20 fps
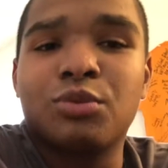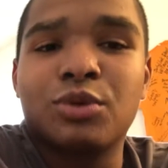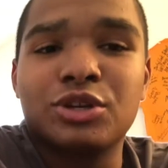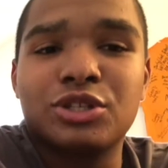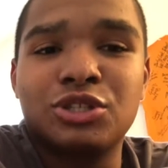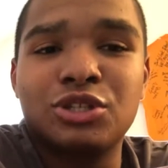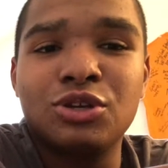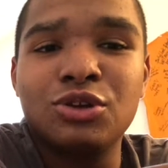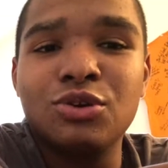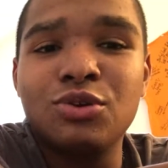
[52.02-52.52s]

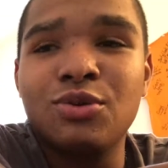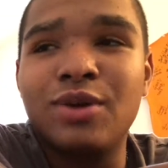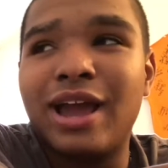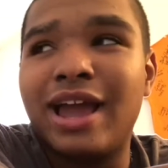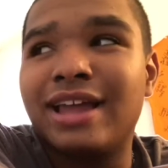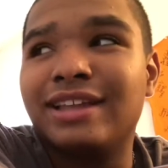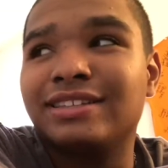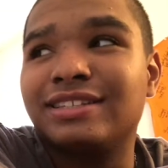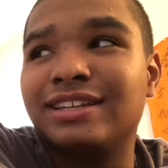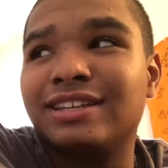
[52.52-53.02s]
War II
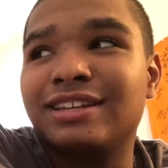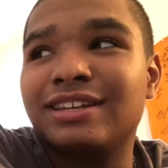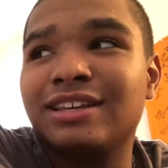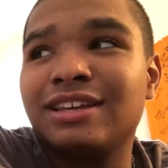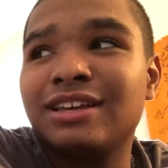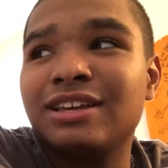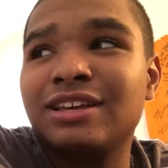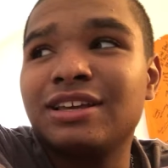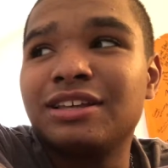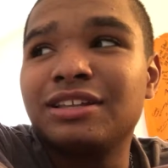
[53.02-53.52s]
ended.
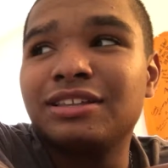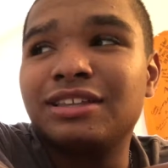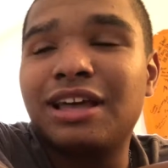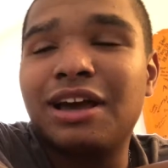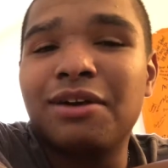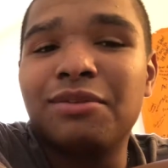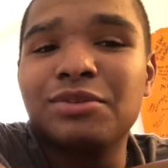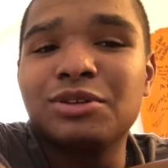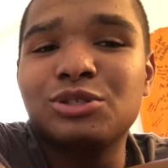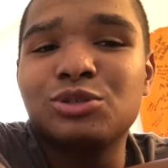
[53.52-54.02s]

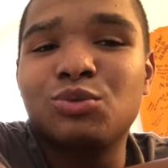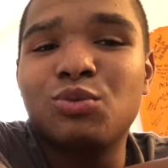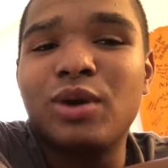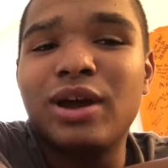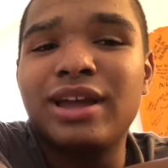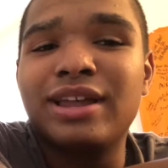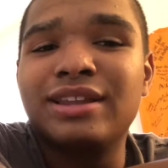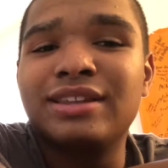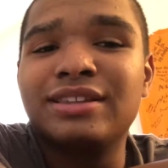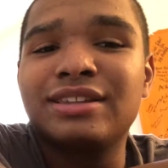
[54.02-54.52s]
That was
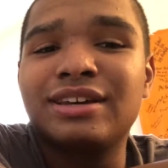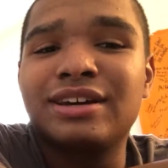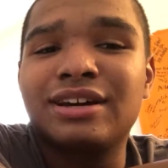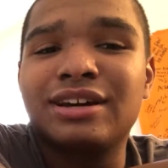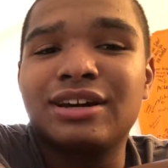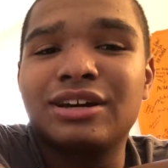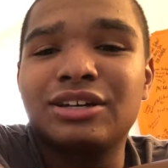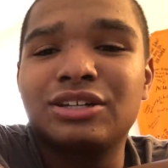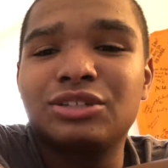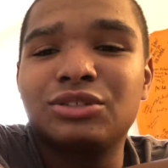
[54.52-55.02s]
when
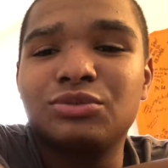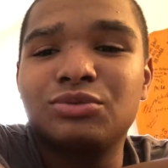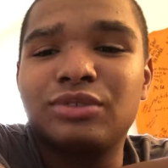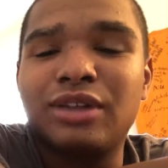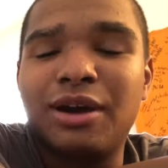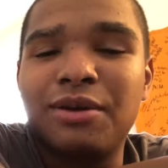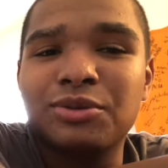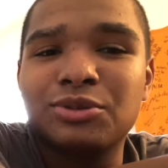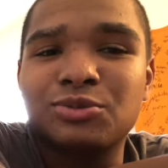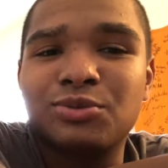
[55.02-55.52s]

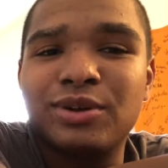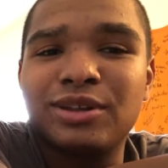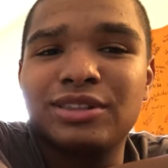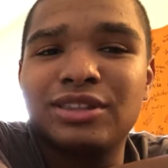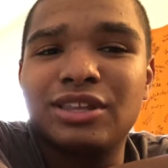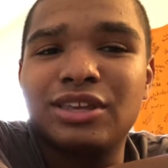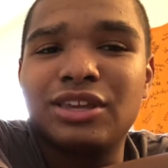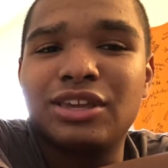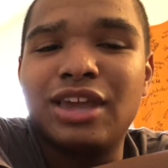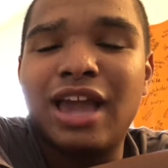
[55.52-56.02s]

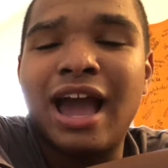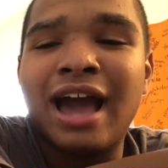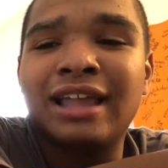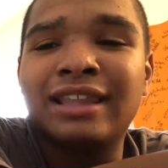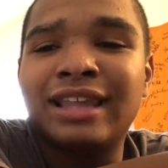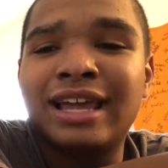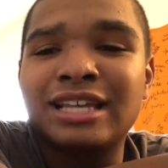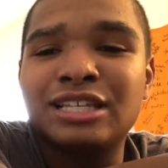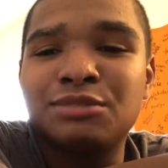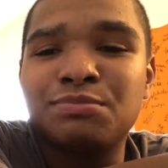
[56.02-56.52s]
the
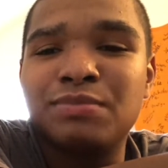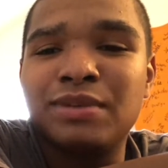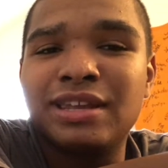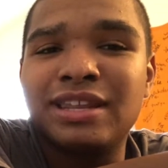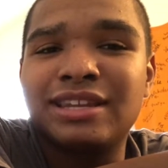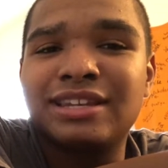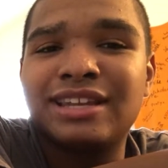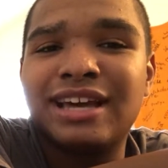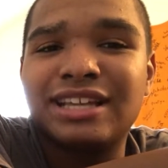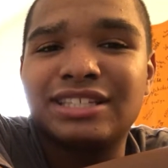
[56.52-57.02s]
Allies
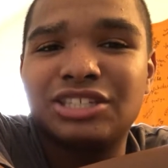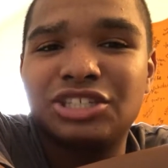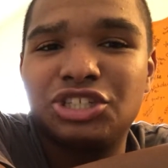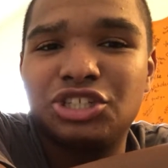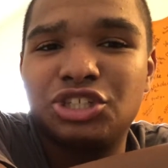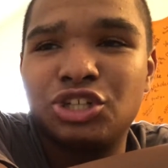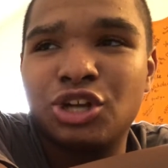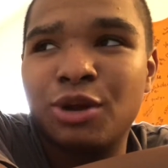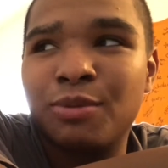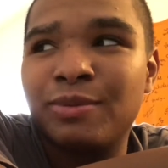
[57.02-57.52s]
beated Nazi
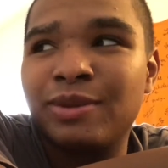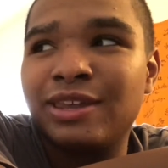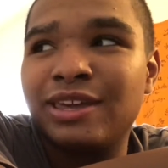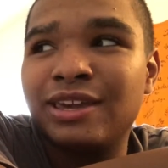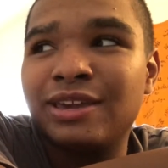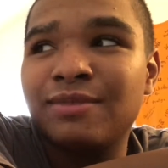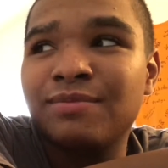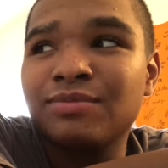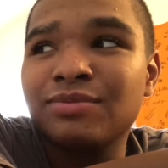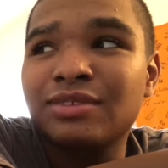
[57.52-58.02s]

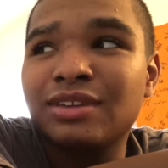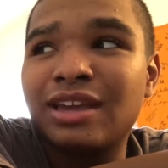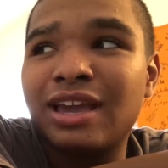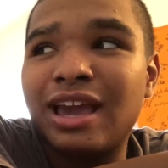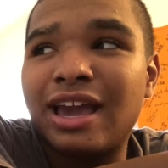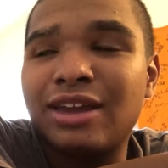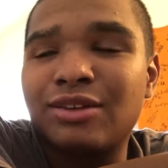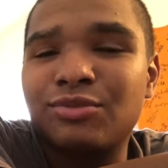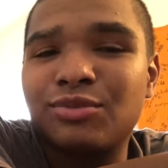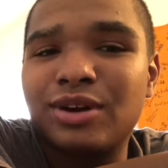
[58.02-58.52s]
Germany,
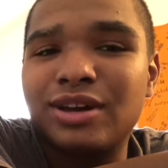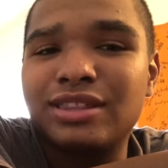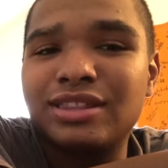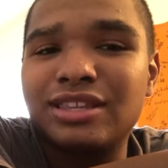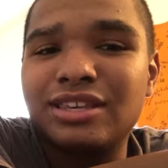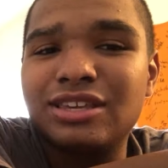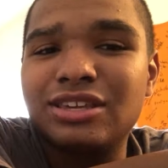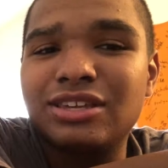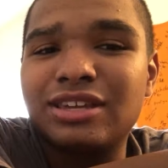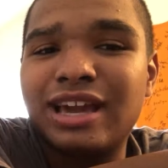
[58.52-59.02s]
and when
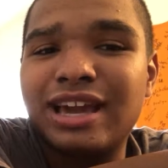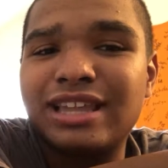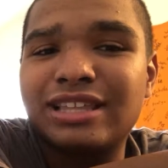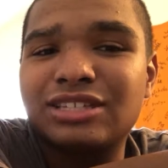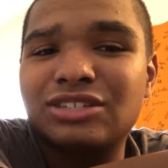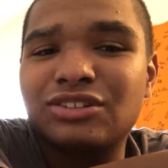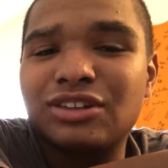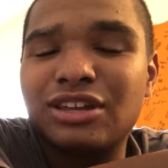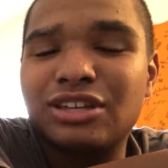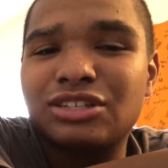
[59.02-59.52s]
the United
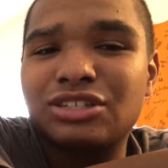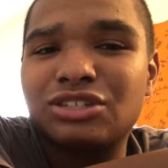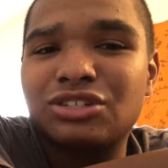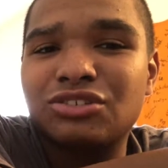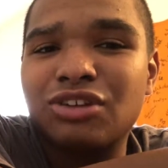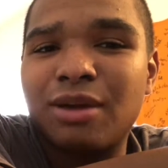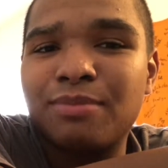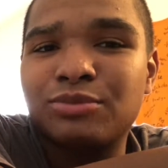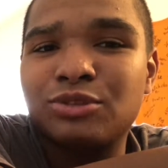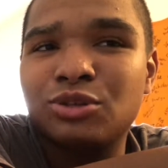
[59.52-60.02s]
States
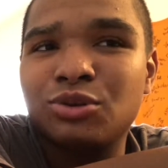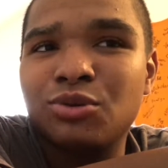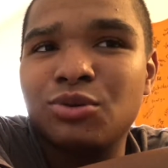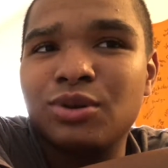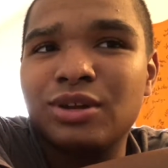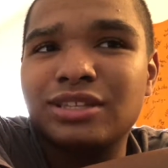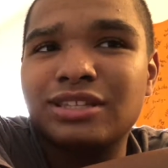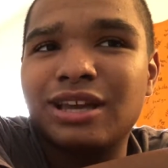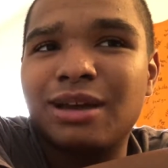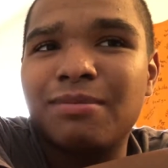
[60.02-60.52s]
dropped
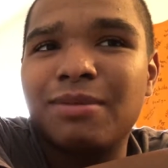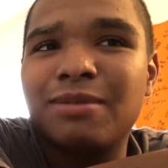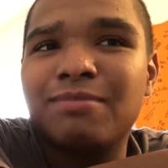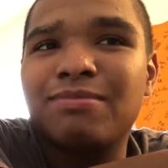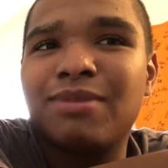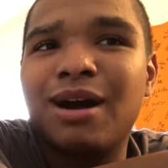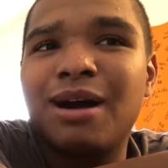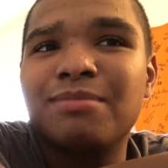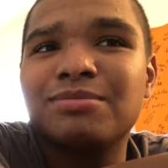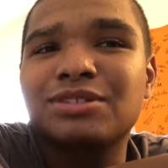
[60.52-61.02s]
two atomic
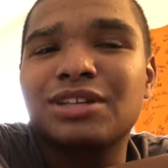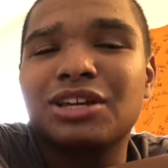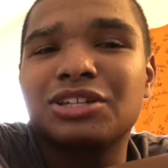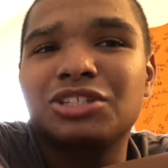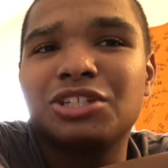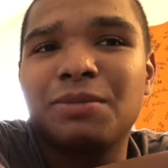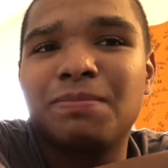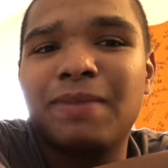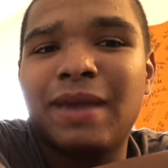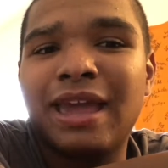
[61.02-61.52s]
bombs on
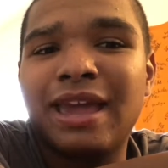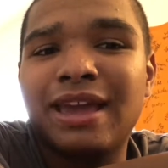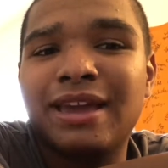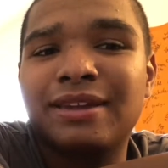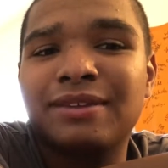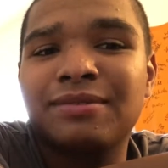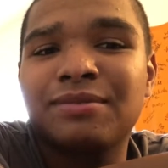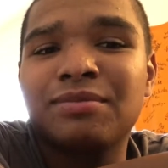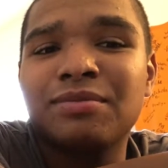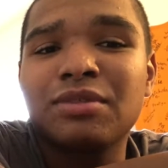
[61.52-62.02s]

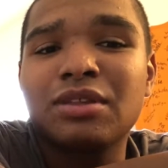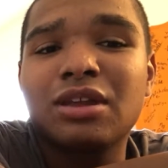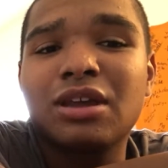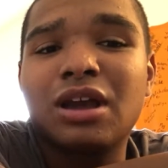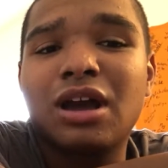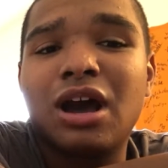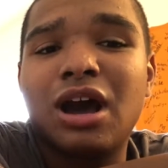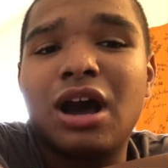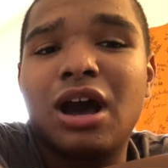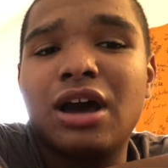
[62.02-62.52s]
Japan,
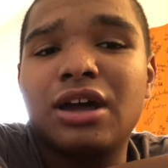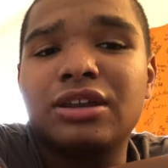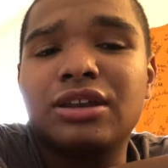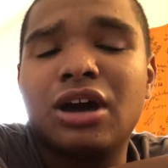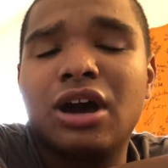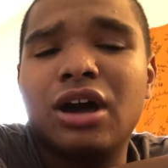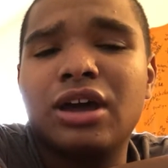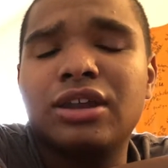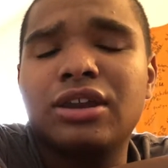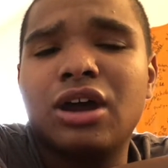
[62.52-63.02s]
on
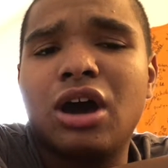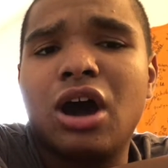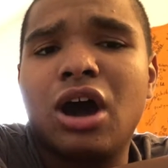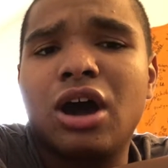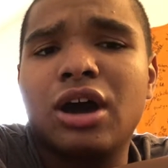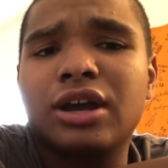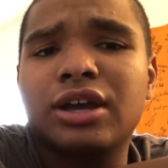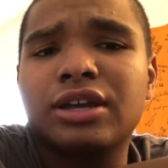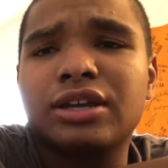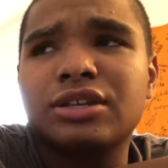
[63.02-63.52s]
in
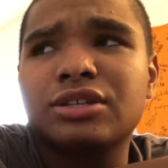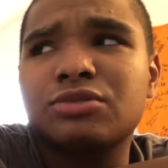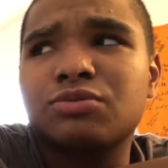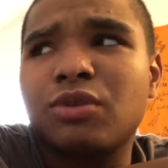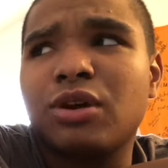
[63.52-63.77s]
August.